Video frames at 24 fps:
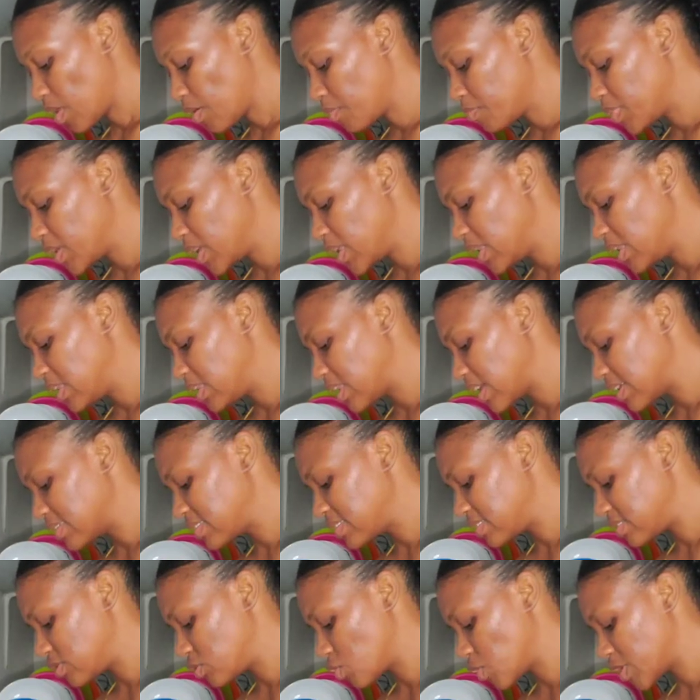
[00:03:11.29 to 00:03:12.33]
being in that
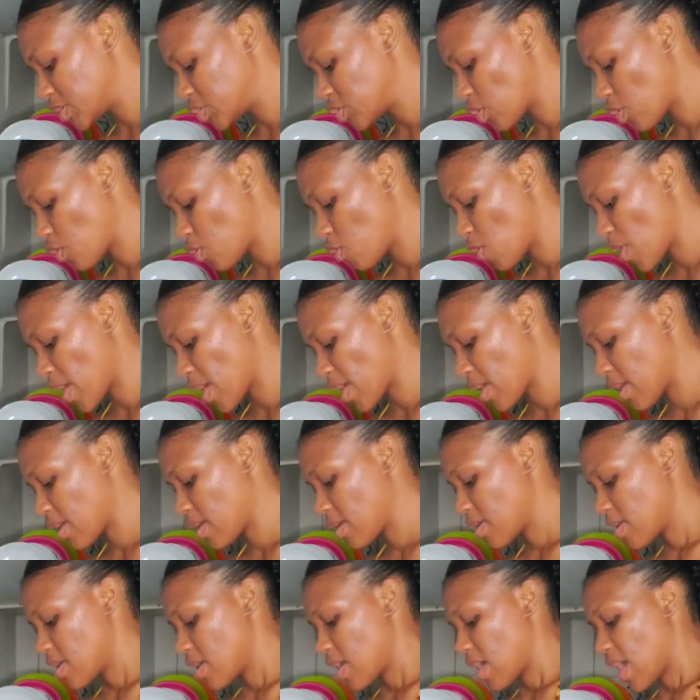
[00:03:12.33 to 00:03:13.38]
situation where
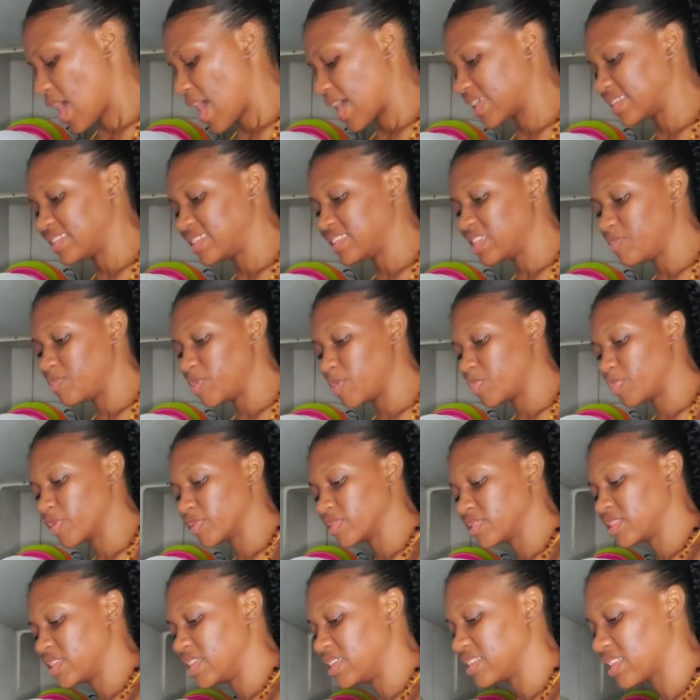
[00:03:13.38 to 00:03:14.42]
I see
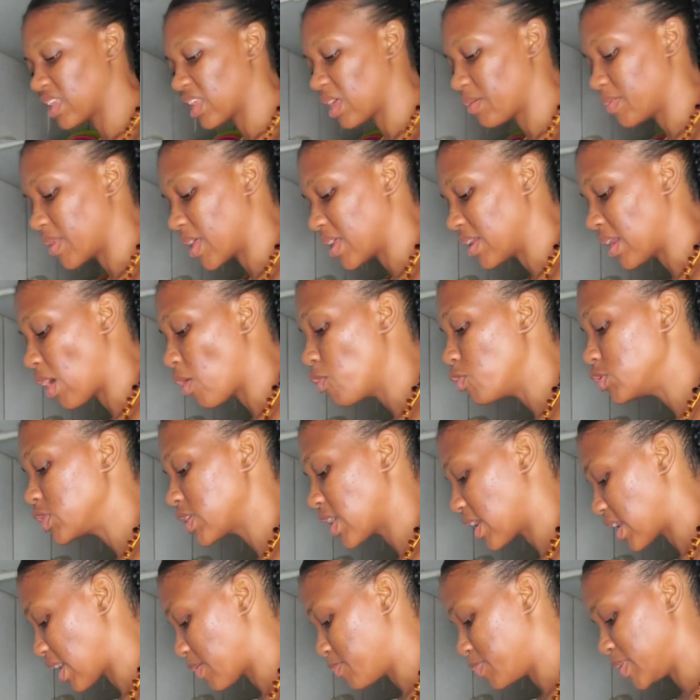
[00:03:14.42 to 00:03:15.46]
people's kids and I'm like, now which
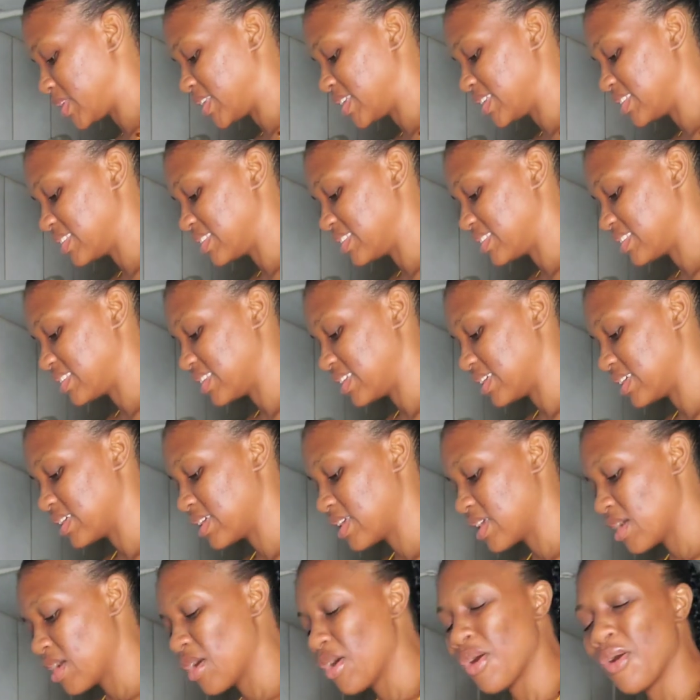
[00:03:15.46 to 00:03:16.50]
can I pick in this?
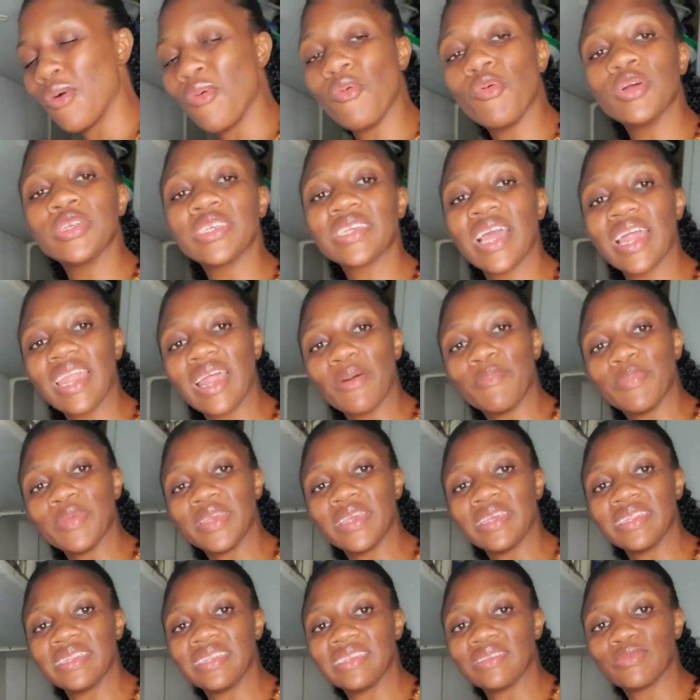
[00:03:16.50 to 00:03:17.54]
Which can I pick
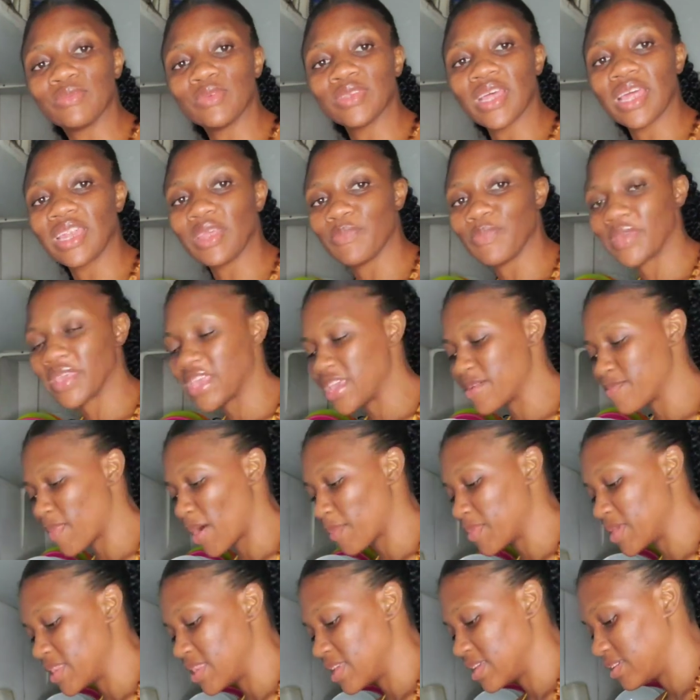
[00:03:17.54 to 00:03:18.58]
in this? What are they picking
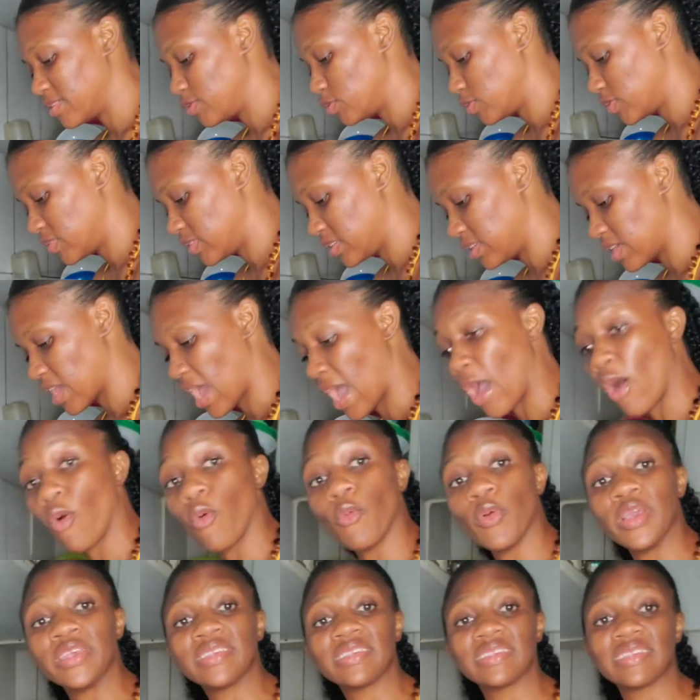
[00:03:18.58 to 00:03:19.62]
mommy day? You see, I
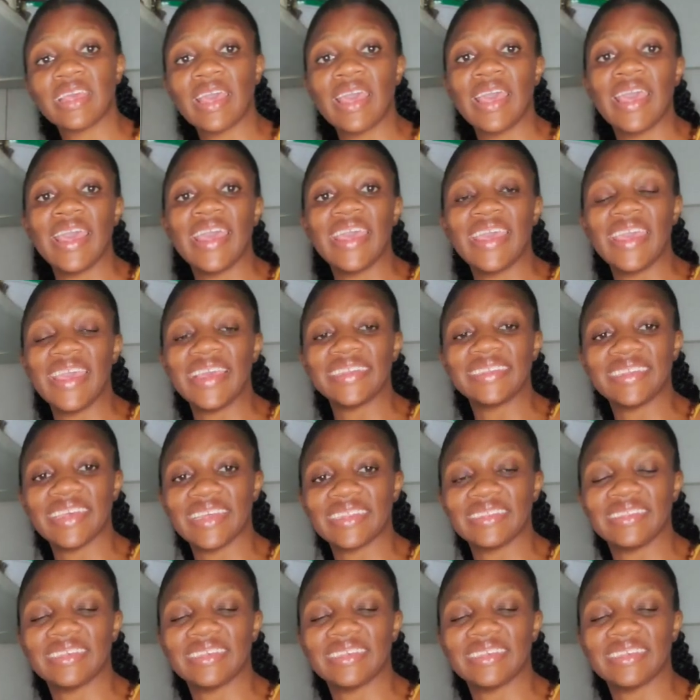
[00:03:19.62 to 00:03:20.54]
always hated